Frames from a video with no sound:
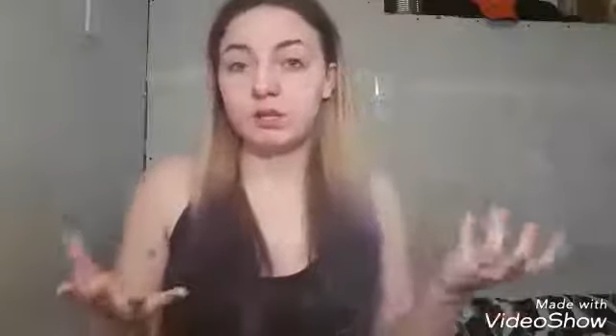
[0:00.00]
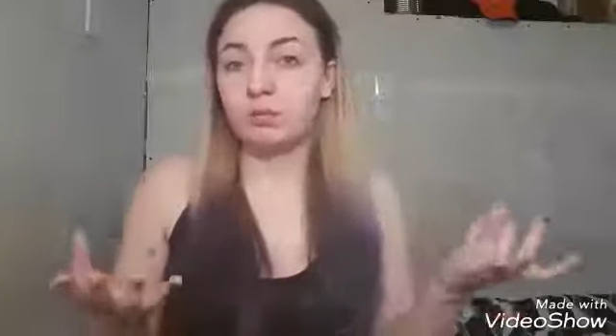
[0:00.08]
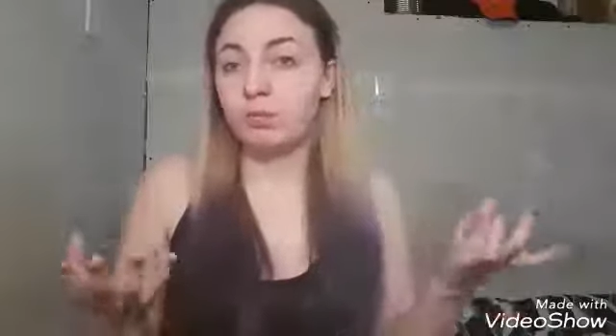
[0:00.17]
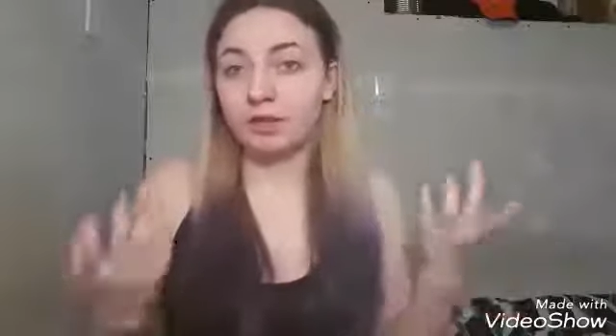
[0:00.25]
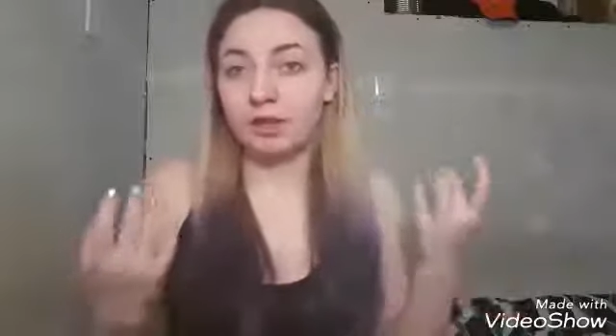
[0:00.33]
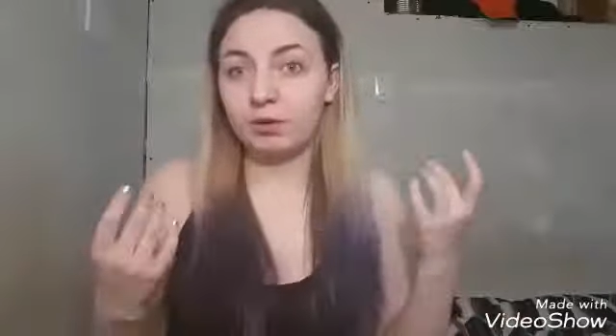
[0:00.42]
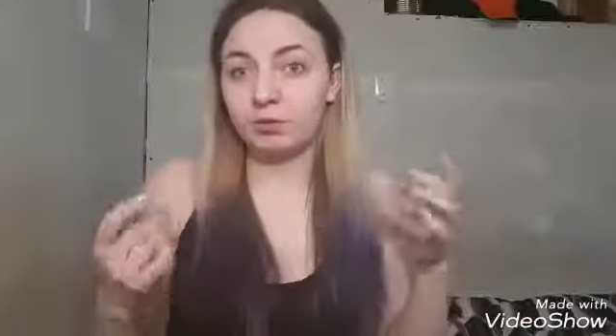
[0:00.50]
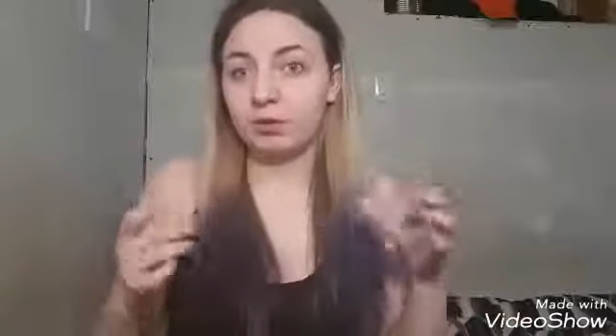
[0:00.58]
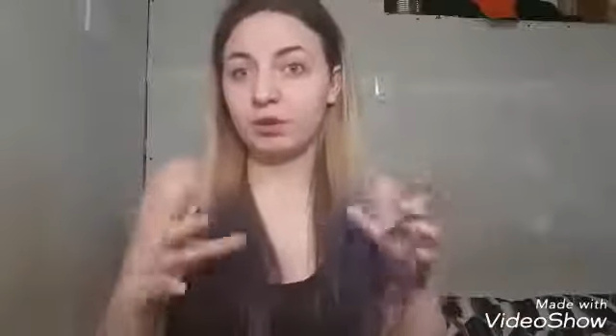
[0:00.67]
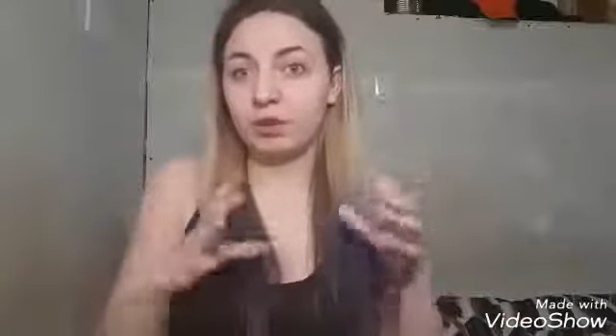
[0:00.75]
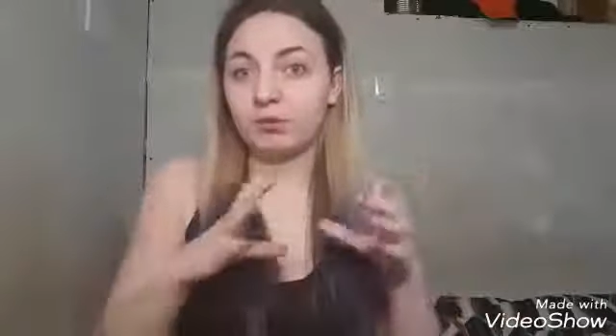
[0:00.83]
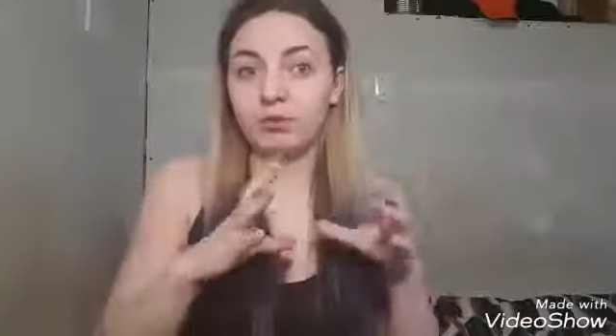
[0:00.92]
what they
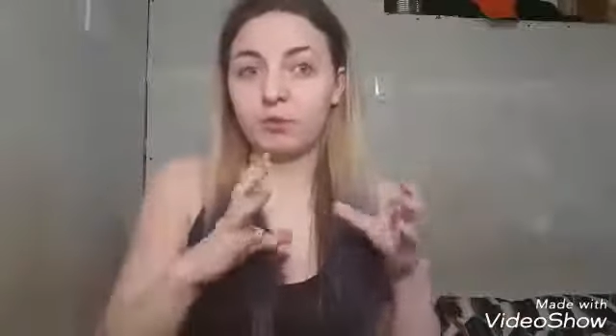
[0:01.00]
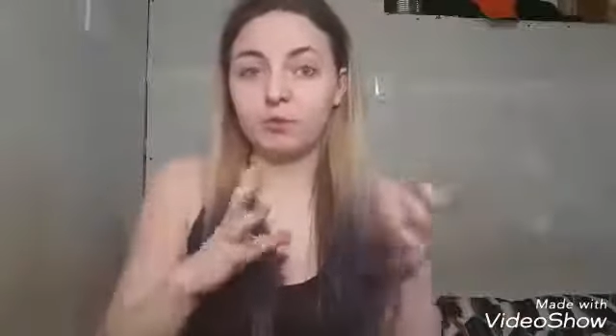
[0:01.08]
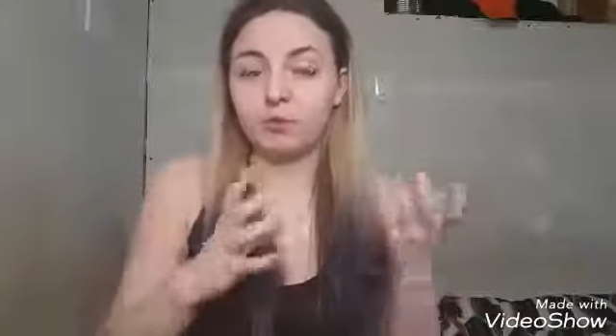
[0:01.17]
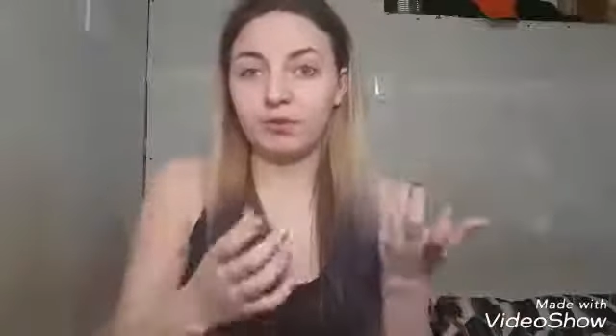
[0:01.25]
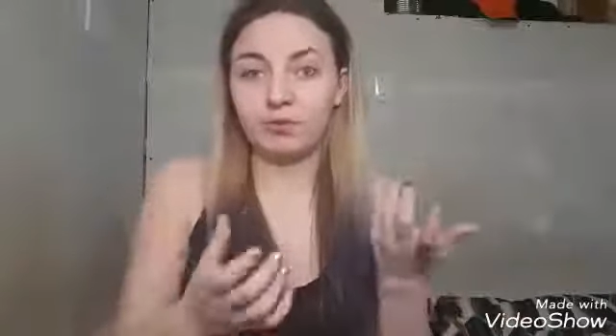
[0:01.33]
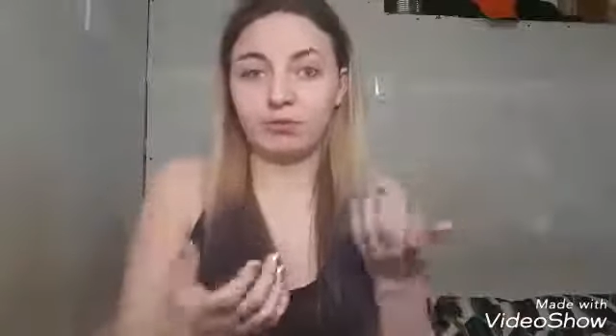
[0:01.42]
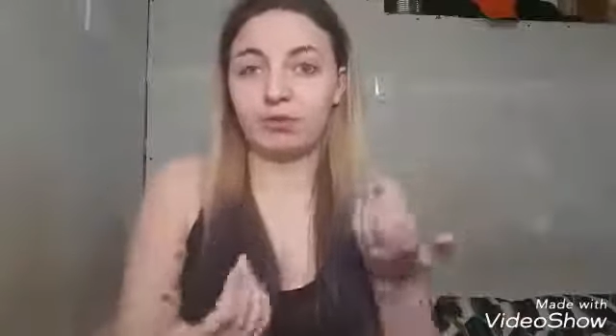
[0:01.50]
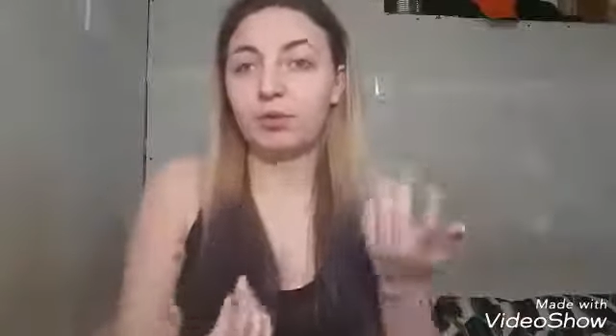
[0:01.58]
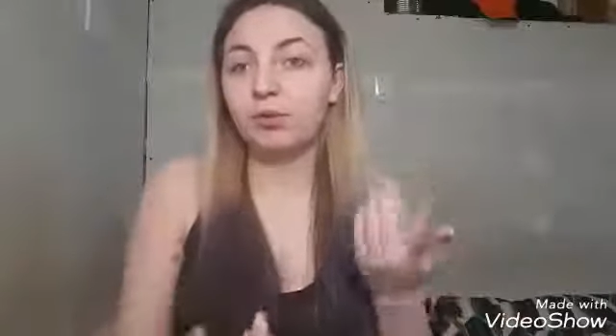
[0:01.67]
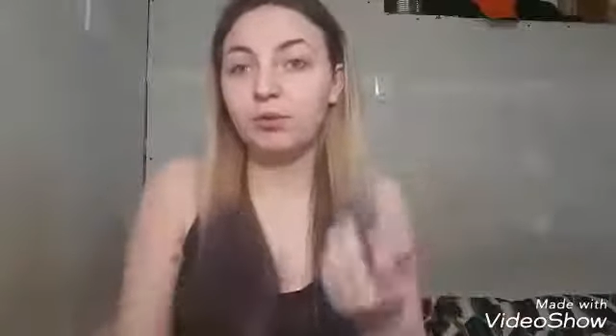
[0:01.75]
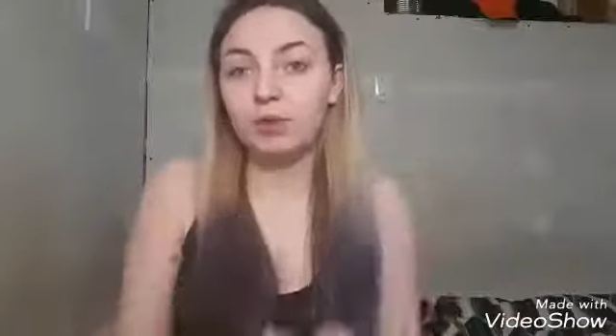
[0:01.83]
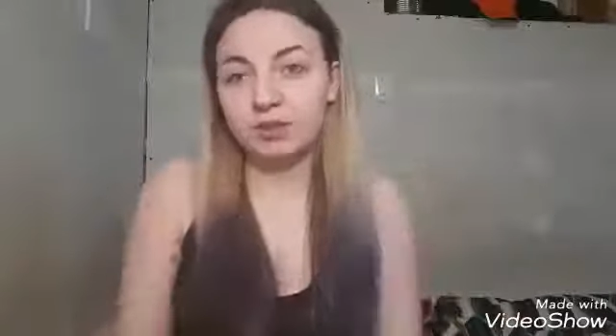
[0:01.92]
were in form of a
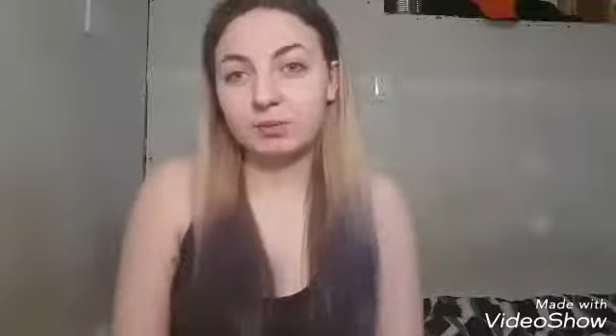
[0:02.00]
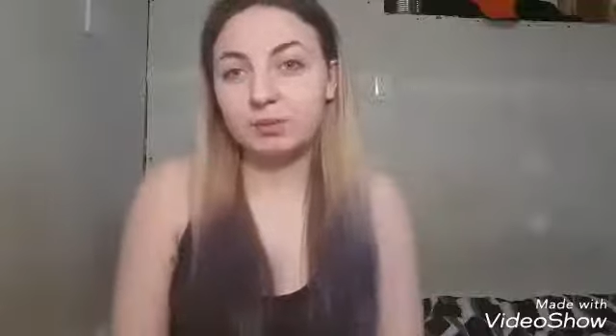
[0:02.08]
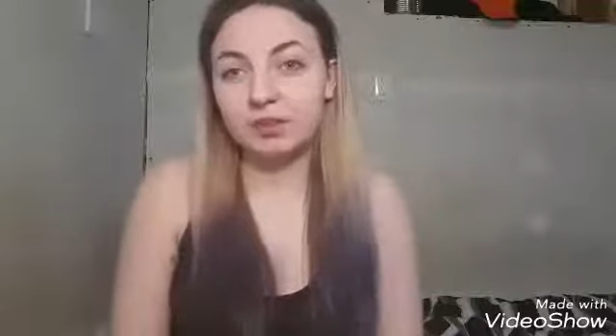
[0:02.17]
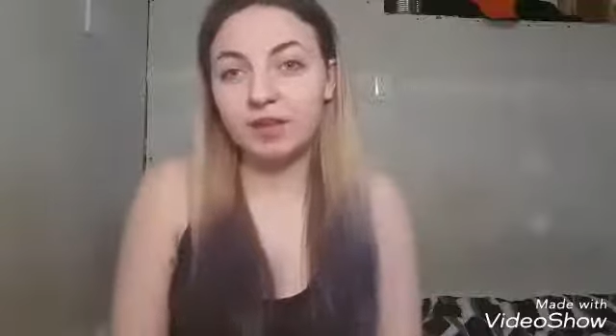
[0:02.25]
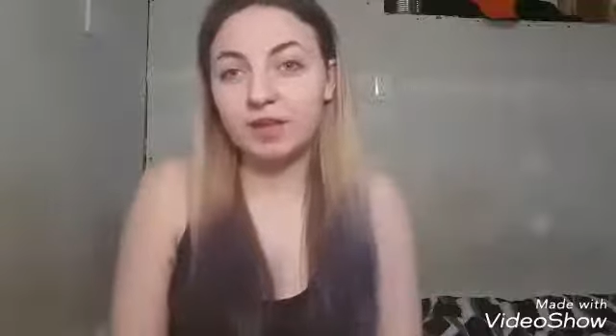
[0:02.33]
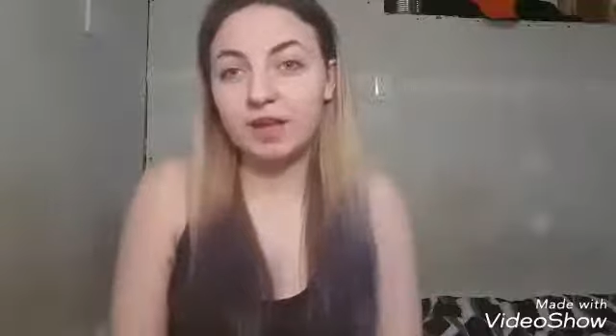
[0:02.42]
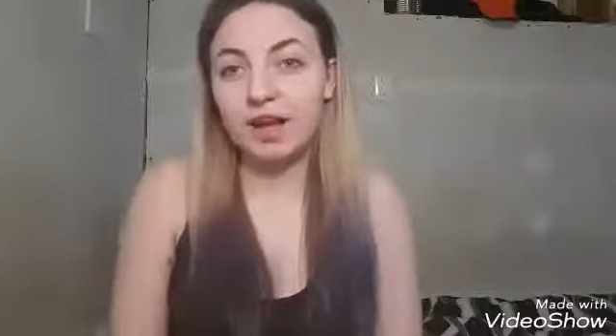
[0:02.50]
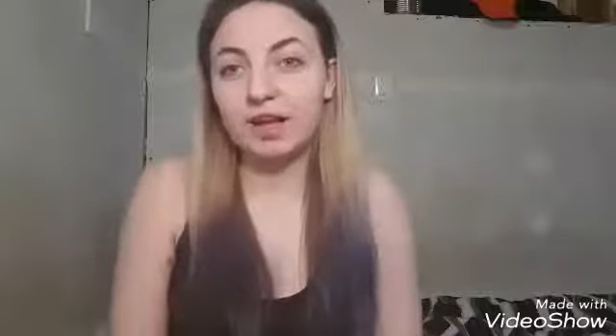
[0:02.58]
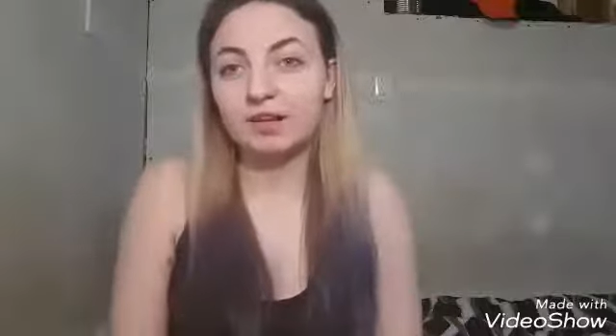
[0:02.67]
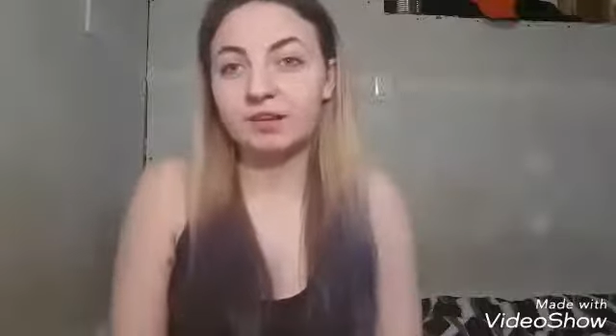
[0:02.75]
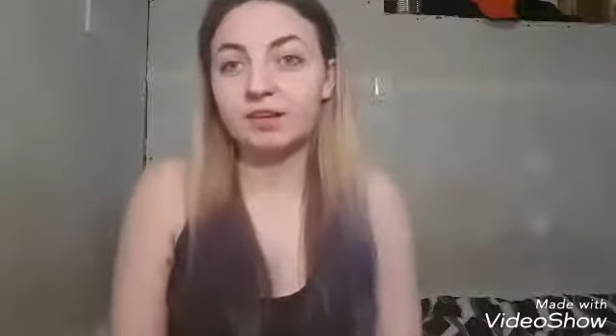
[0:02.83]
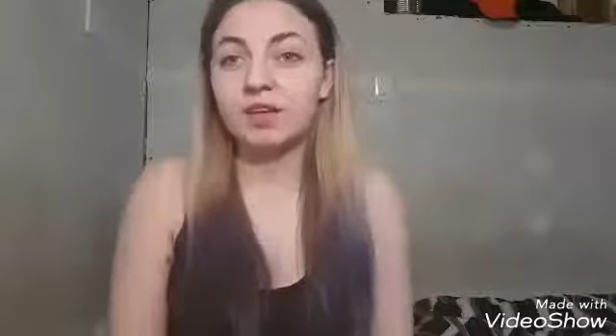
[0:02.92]
fruit or something like that.